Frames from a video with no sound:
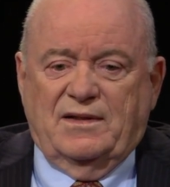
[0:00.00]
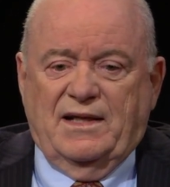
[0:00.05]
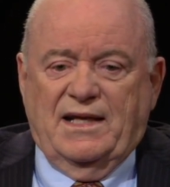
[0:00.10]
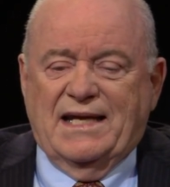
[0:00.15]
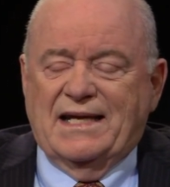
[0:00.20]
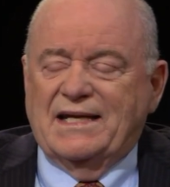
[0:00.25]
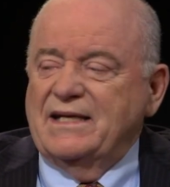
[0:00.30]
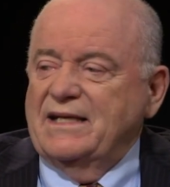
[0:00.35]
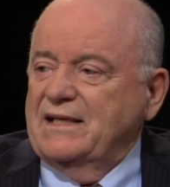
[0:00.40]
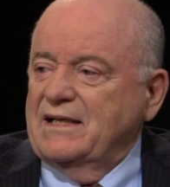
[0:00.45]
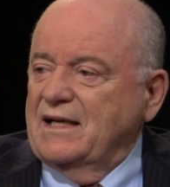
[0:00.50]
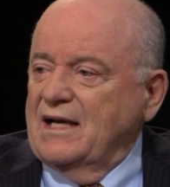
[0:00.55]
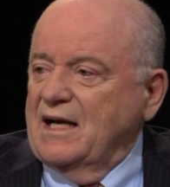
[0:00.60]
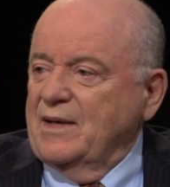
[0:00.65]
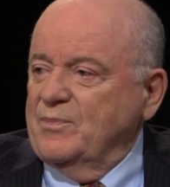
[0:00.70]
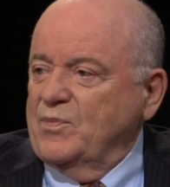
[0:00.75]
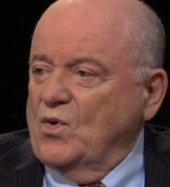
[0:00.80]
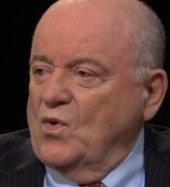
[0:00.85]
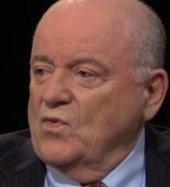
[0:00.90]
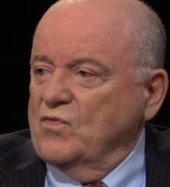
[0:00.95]
ended
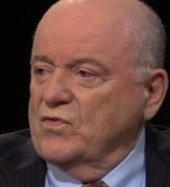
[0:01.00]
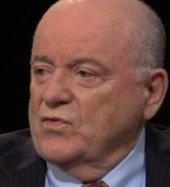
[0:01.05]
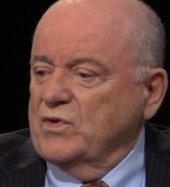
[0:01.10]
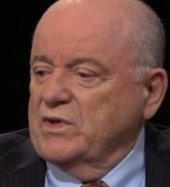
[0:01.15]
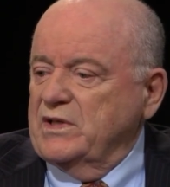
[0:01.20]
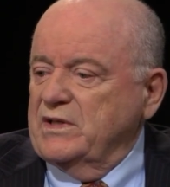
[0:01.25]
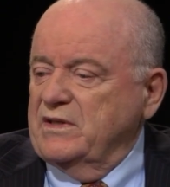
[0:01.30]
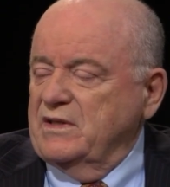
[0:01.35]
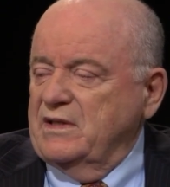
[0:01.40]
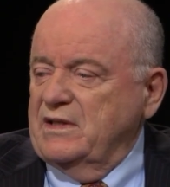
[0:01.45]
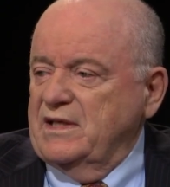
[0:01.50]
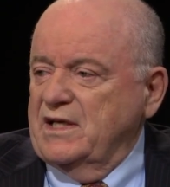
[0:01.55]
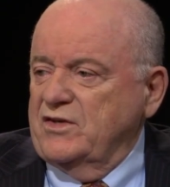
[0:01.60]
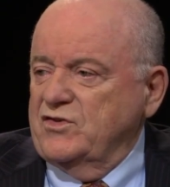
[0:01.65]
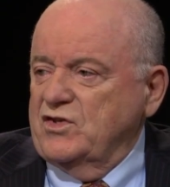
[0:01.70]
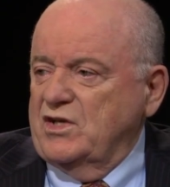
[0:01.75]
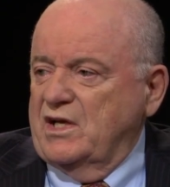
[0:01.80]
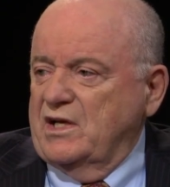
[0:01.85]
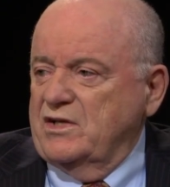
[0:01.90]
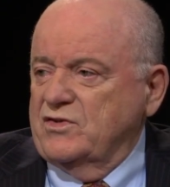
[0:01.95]
up over in the
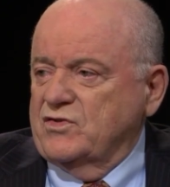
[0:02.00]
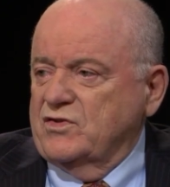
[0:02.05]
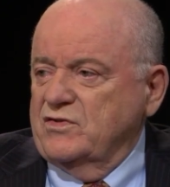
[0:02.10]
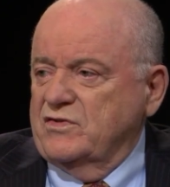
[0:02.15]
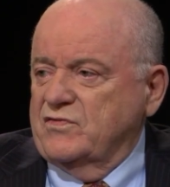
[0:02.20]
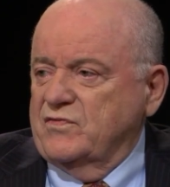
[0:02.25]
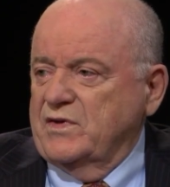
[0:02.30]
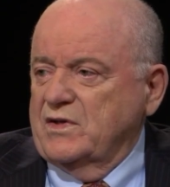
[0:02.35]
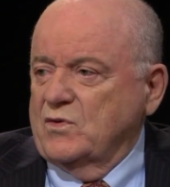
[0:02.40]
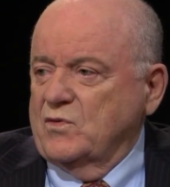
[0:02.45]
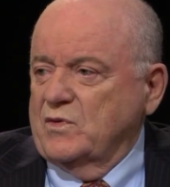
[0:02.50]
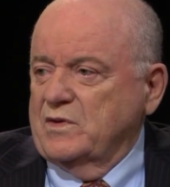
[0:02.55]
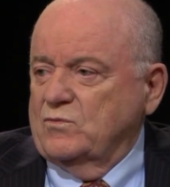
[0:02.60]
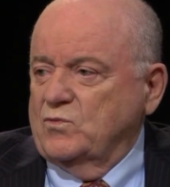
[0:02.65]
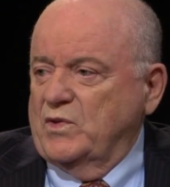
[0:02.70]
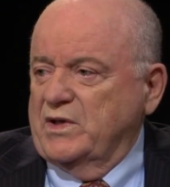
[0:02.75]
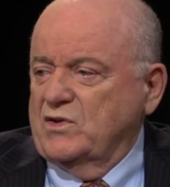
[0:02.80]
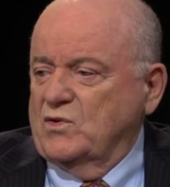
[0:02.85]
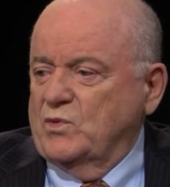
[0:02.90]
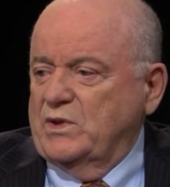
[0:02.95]
education sphere,
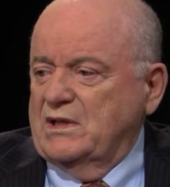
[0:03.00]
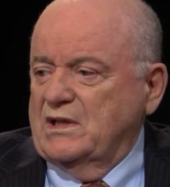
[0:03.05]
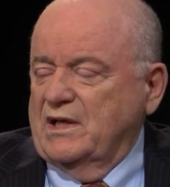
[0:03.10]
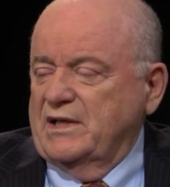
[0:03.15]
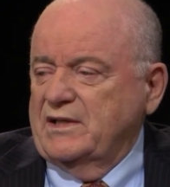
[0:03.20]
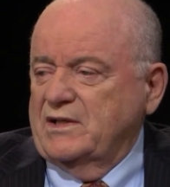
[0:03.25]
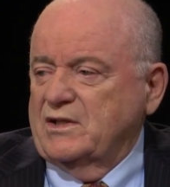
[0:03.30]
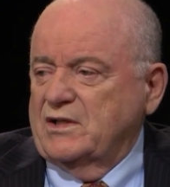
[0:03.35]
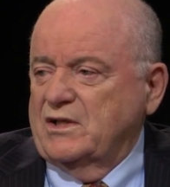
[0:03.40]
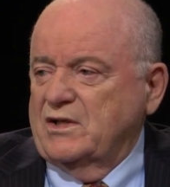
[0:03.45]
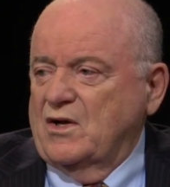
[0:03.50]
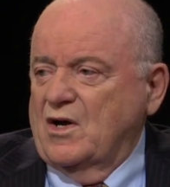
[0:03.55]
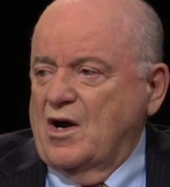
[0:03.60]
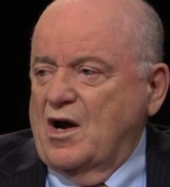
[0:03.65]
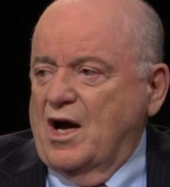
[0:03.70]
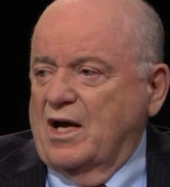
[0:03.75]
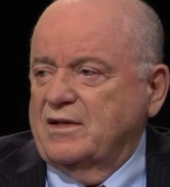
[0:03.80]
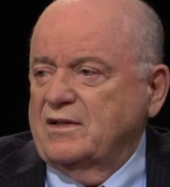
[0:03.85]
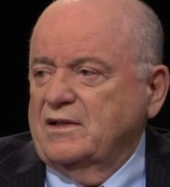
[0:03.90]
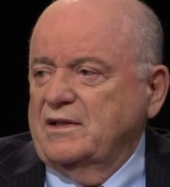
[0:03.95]
whether we liked it or
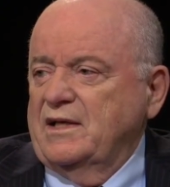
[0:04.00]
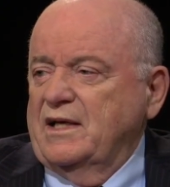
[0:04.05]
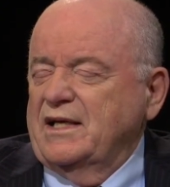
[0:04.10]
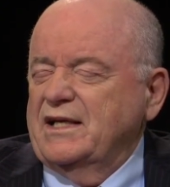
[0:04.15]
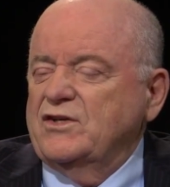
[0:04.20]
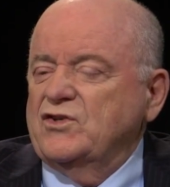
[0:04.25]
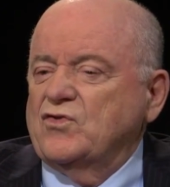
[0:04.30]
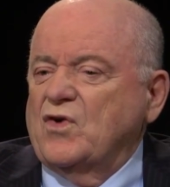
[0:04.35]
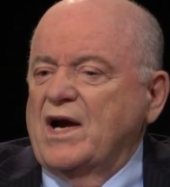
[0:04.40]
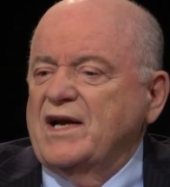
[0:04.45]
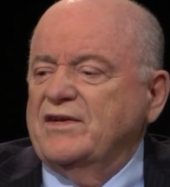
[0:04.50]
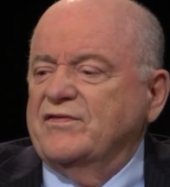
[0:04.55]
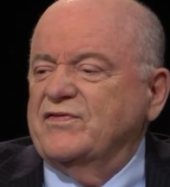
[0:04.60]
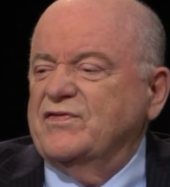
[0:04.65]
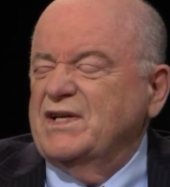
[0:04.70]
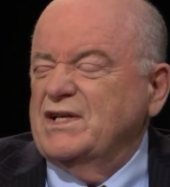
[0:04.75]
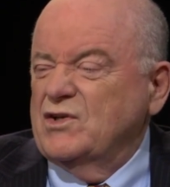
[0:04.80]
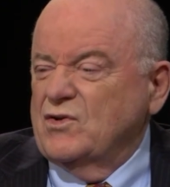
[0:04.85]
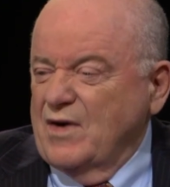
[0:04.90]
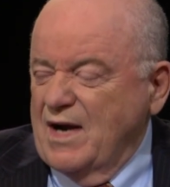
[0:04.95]
not, in trying to
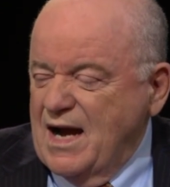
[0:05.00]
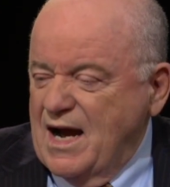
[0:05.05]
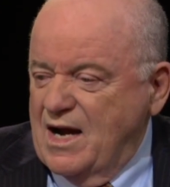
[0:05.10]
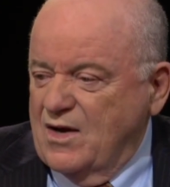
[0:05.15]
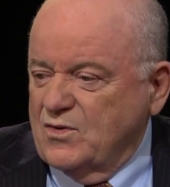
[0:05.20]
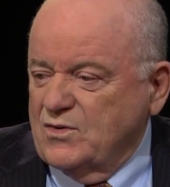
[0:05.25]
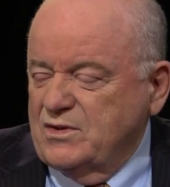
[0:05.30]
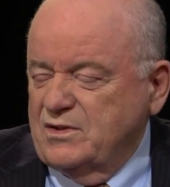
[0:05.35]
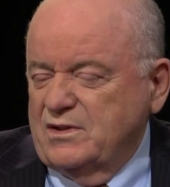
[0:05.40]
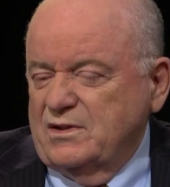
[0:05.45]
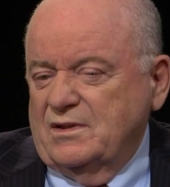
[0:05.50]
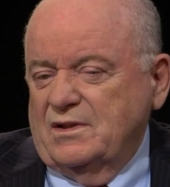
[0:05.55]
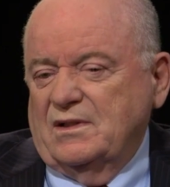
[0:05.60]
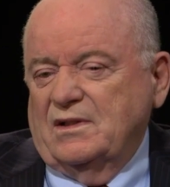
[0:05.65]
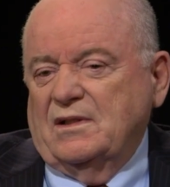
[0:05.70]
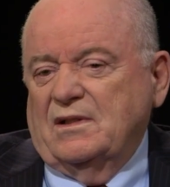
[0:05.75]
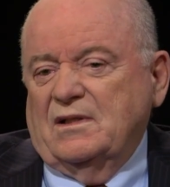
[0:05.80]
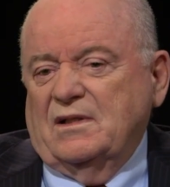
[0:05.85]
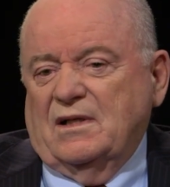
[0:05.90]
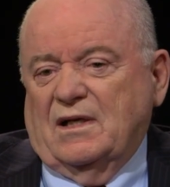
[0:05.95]
figure out
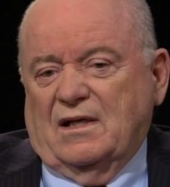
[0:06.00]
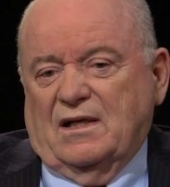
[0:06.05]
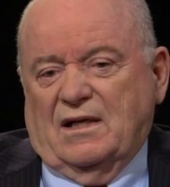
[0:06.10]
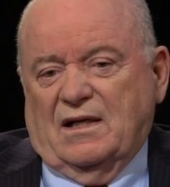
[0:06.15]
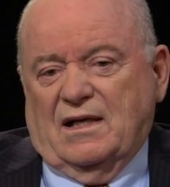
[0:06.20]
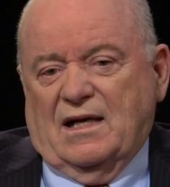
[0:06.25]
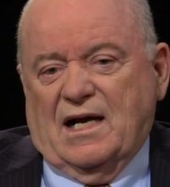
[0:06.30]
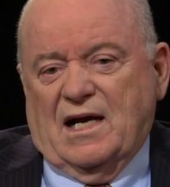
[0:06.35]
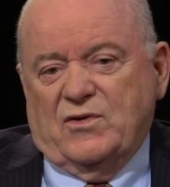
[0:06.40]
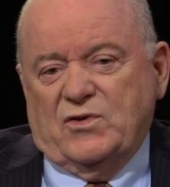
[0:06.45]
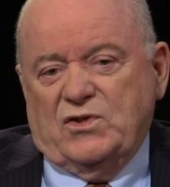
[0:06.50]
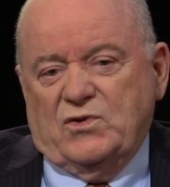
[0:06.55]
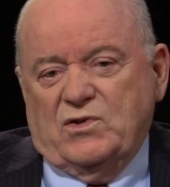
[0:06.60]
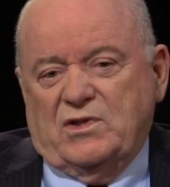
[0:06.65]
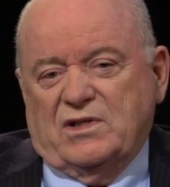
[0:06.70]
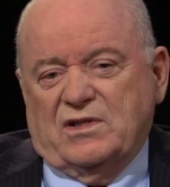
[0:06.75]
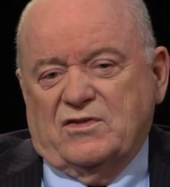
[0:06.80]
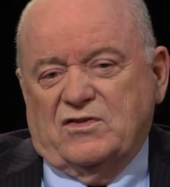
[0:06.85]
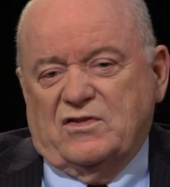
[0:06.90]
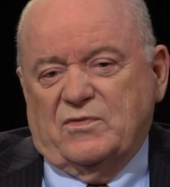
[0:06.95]
how you
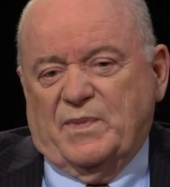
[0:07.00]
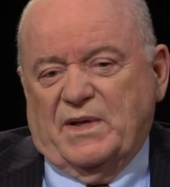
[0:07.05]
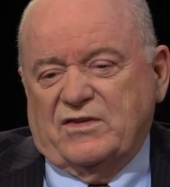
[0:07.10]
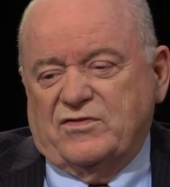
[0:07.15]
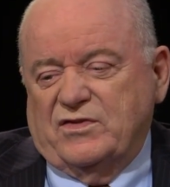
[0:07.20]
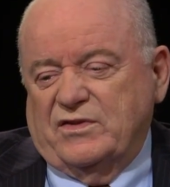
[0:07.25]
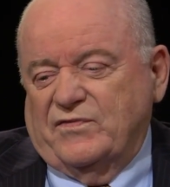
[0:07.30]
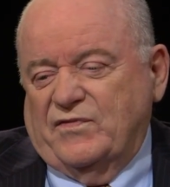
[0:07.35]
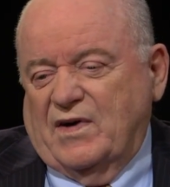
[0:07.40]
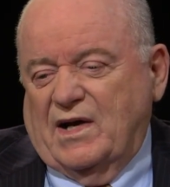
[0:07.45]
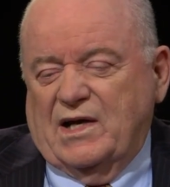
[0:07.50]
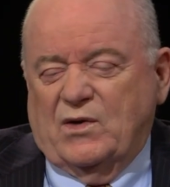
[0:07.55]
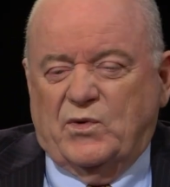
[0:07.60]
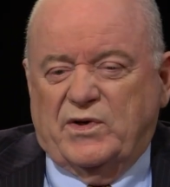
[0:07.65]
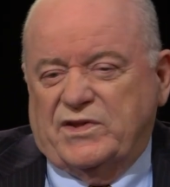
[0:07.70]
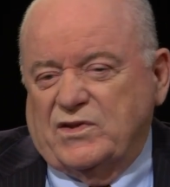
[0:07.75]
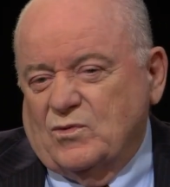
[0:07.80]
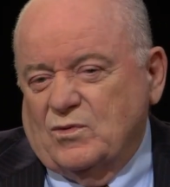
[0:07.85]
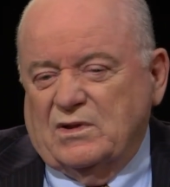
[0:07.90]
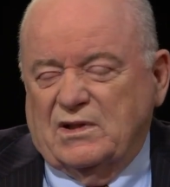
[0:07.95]
can specify
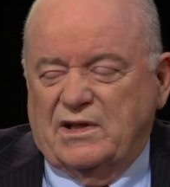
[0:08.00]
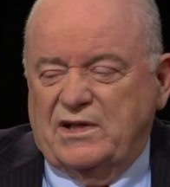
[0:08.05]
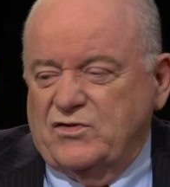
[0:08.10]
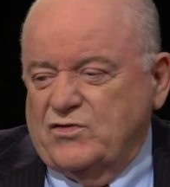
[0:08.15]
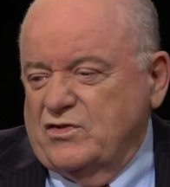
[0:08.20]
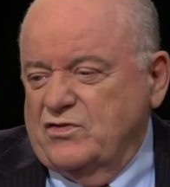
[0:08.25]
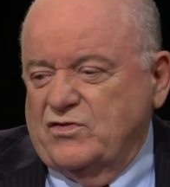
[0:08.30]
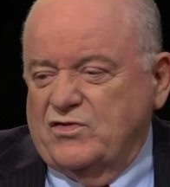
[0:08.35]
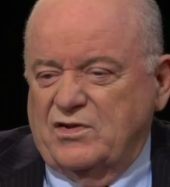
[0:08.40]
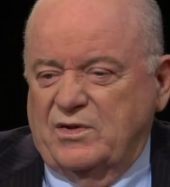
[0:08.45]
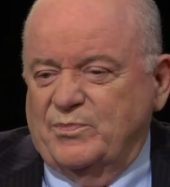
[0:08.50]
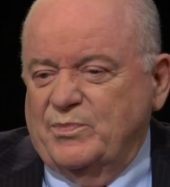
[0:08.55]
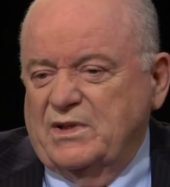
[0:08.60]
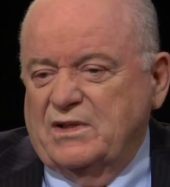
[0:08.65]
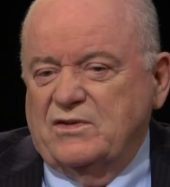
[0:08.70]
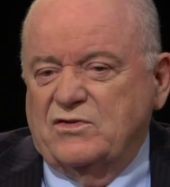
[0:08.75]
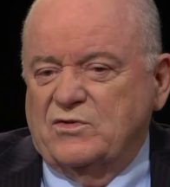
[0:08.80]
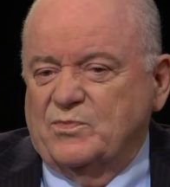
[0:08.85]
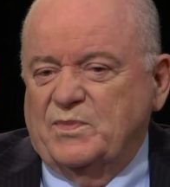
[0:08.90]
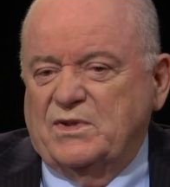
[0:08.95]
what the relationship
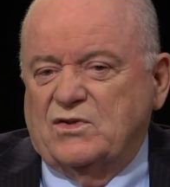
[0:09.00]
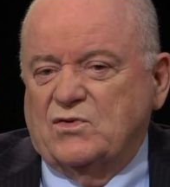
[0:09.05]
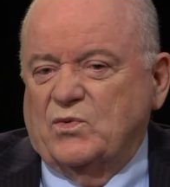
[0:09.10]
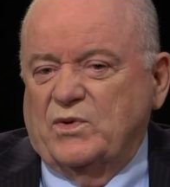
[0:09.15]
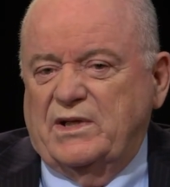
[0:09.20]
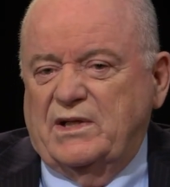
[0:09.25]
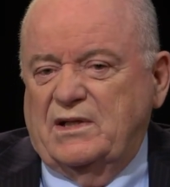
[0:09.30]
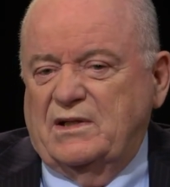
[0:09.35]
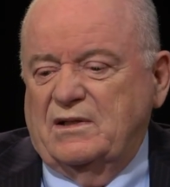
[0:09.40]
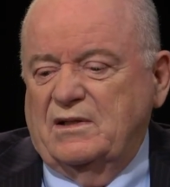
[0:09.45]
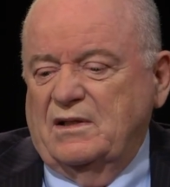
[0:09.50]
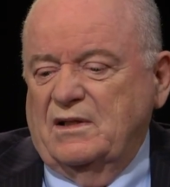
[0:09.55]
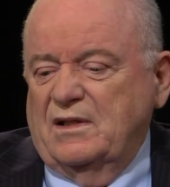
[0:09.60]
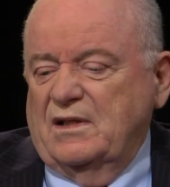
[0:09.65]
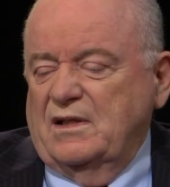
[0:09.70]
is between